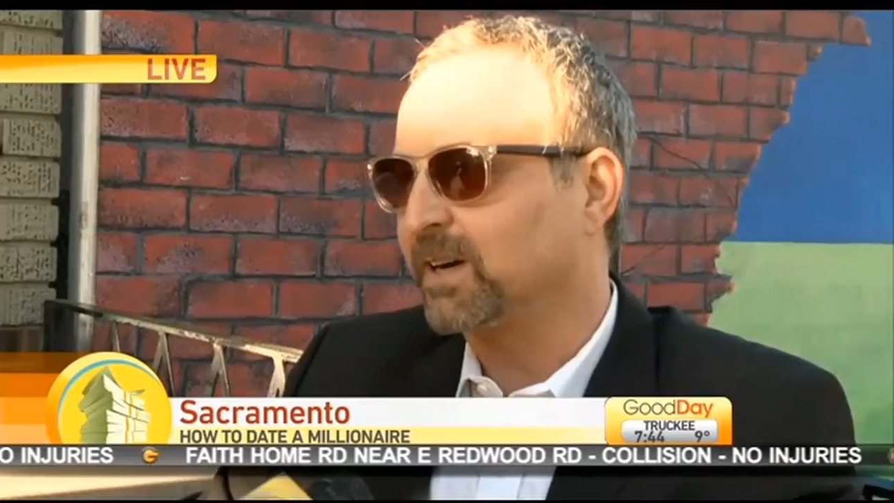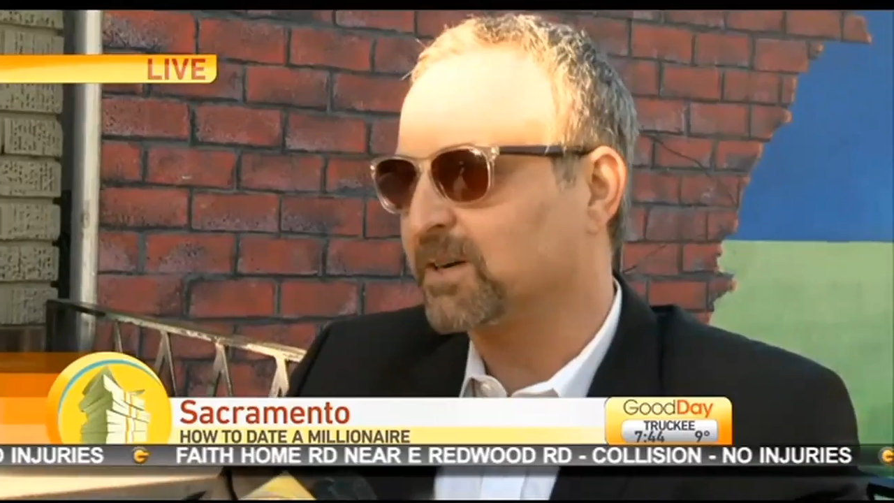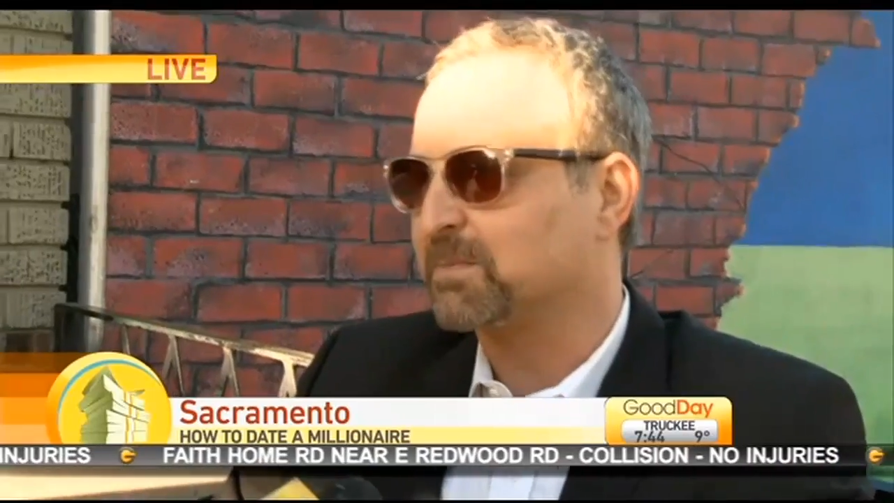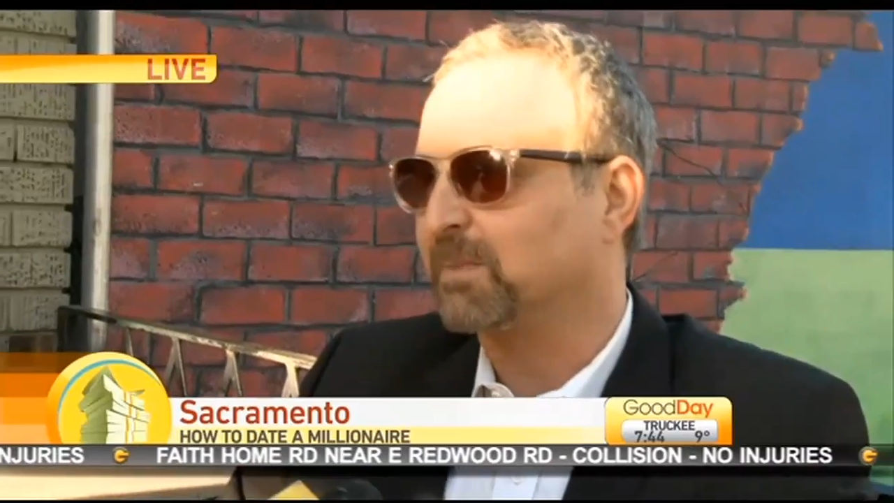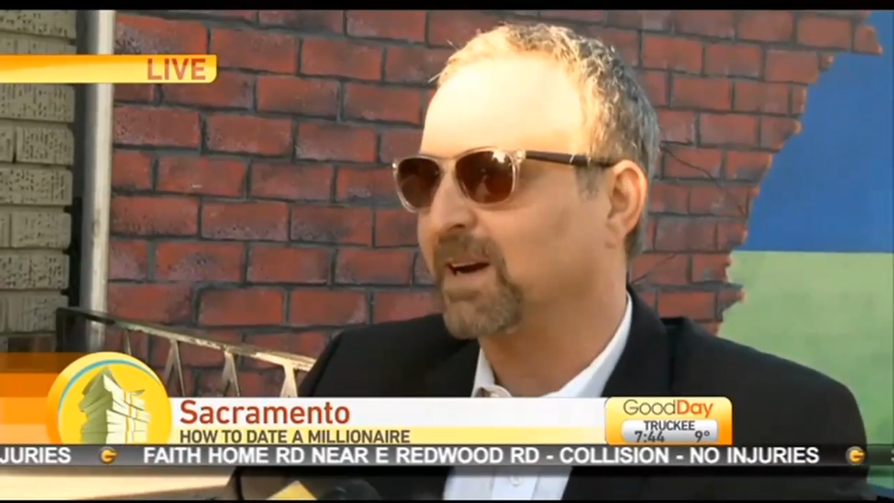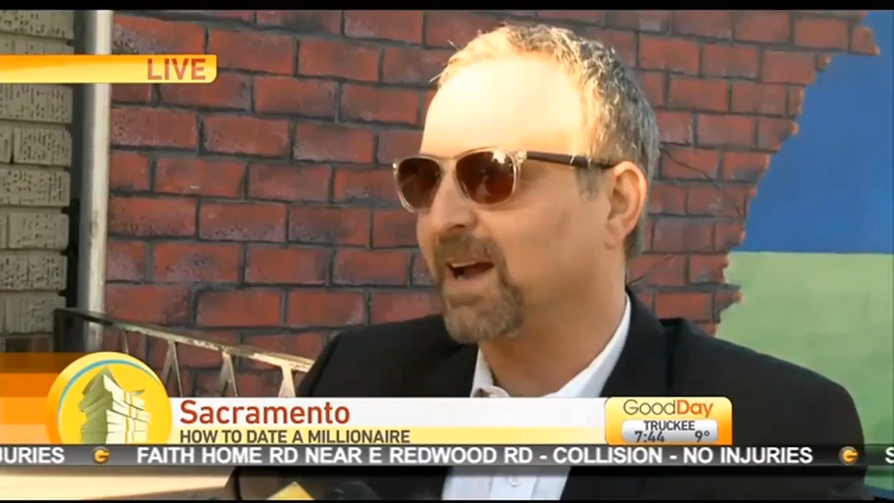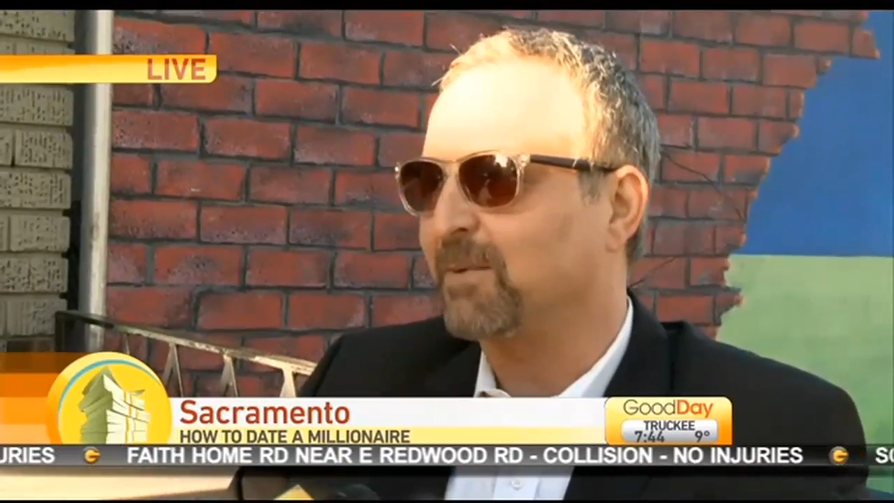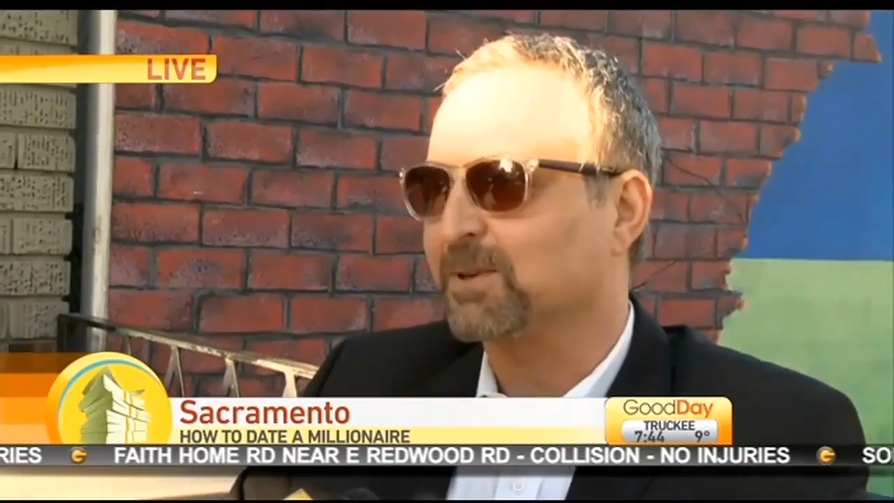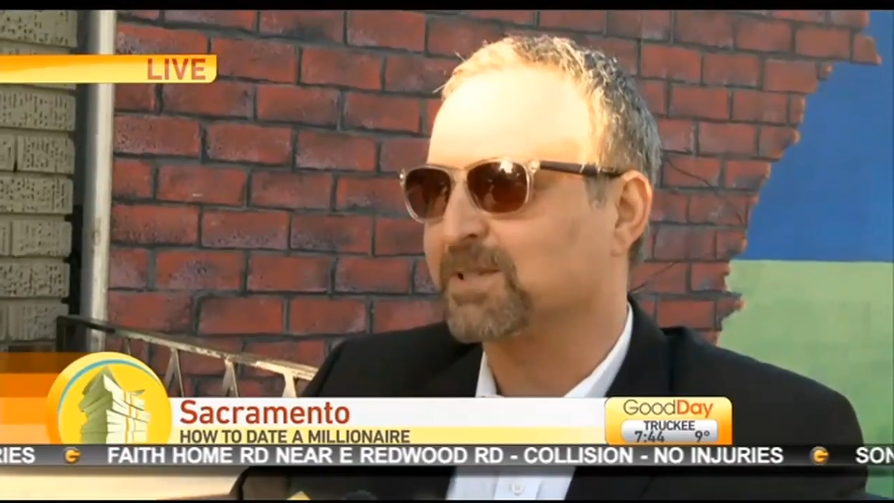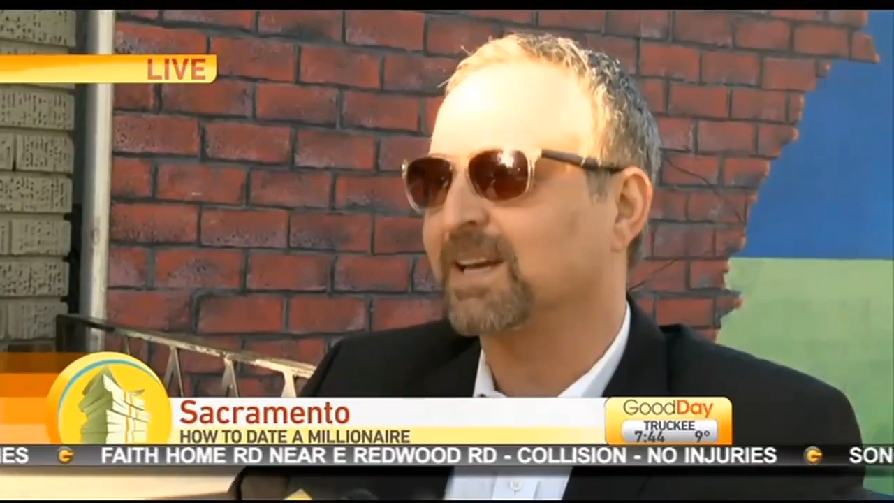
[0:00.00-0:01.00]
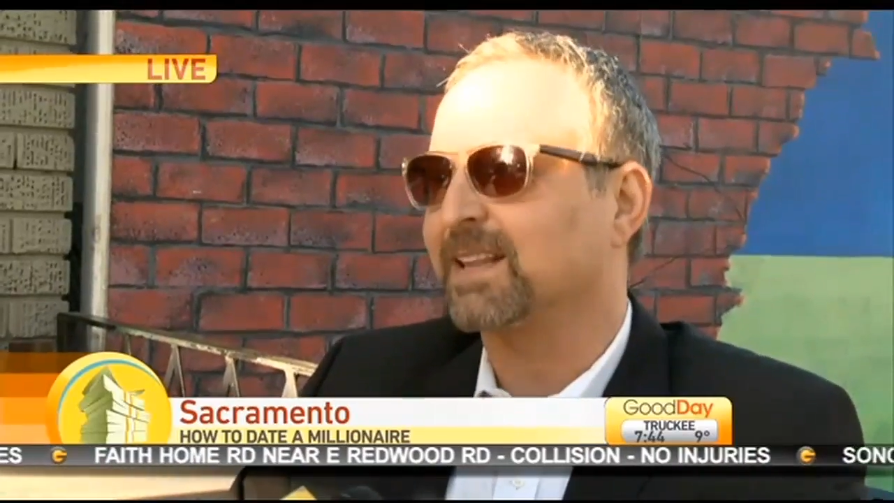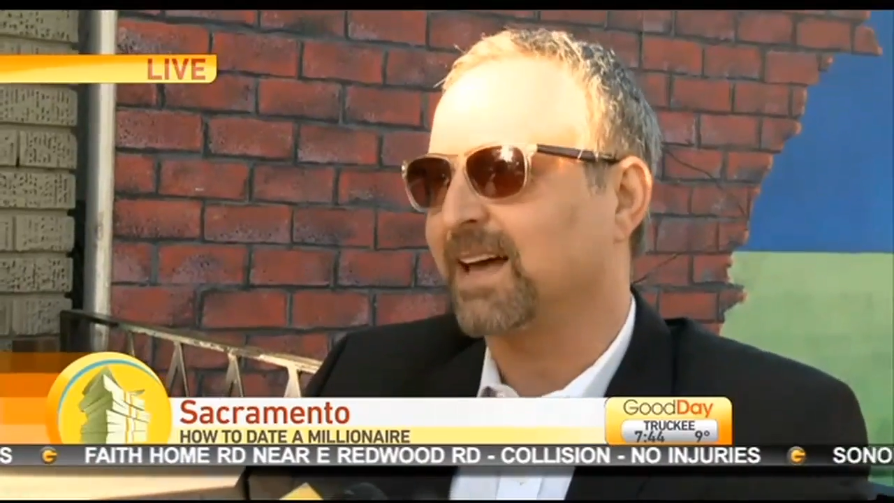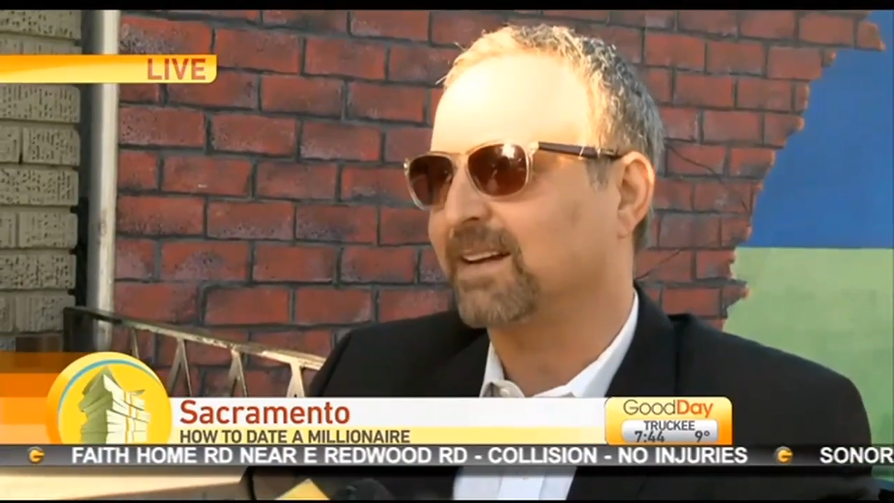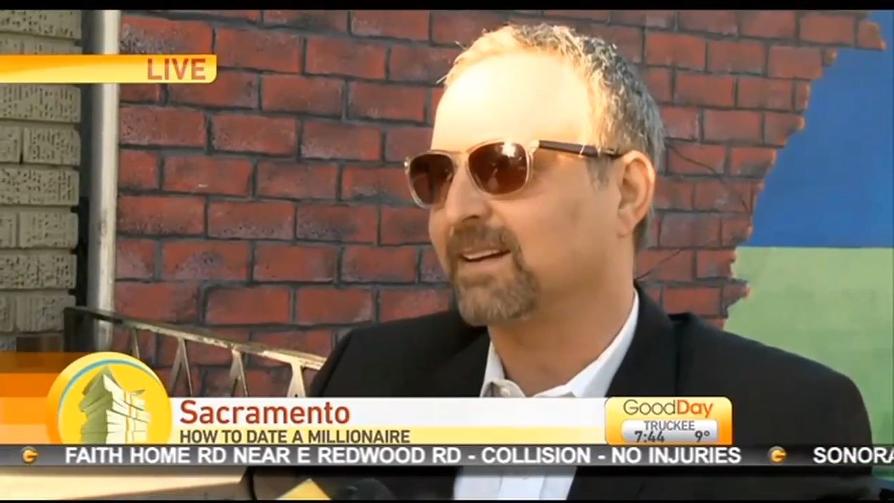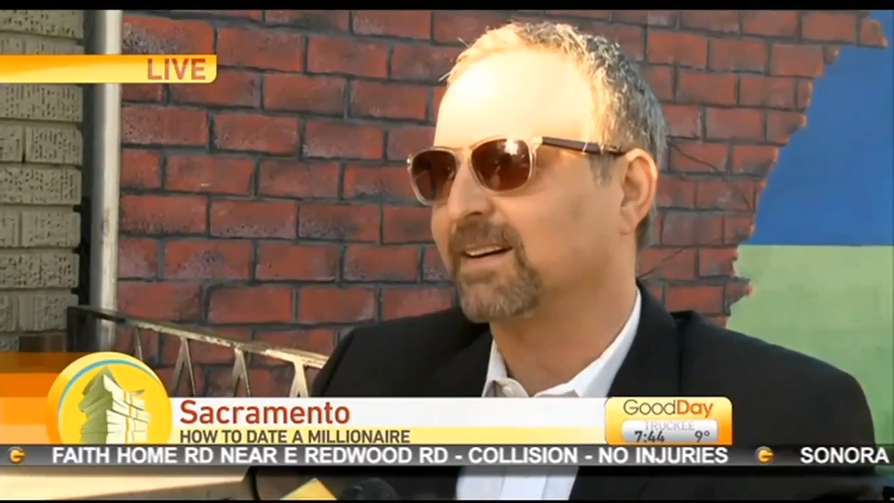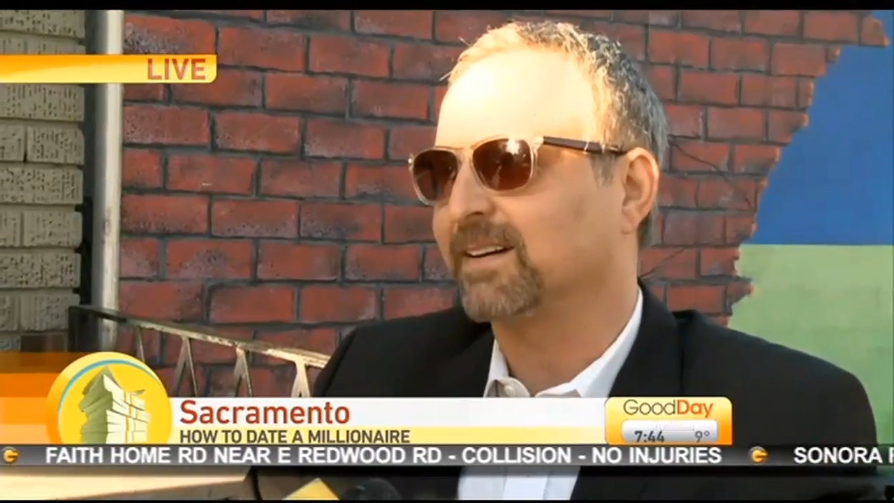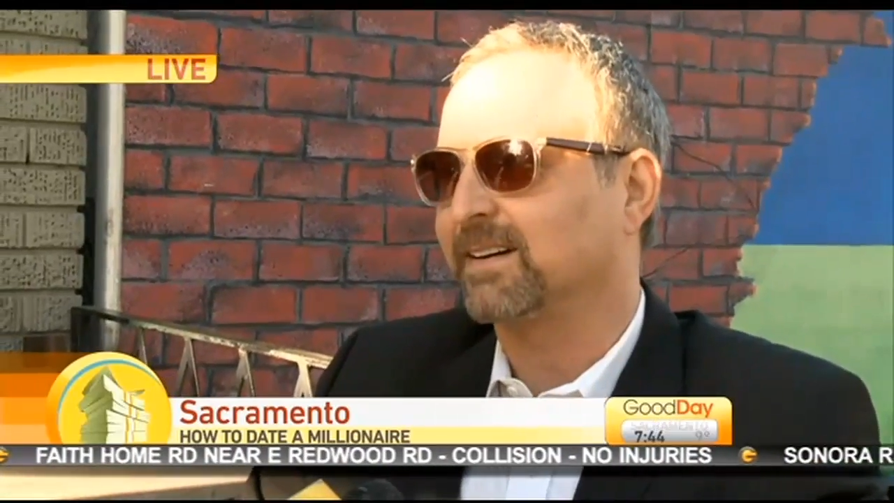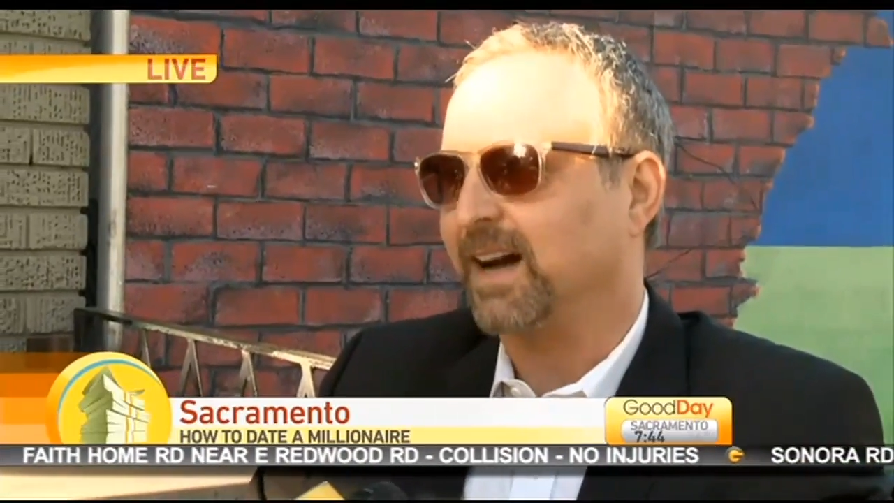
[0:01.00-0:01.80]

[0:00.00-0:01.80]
diggers, but I will say that uh,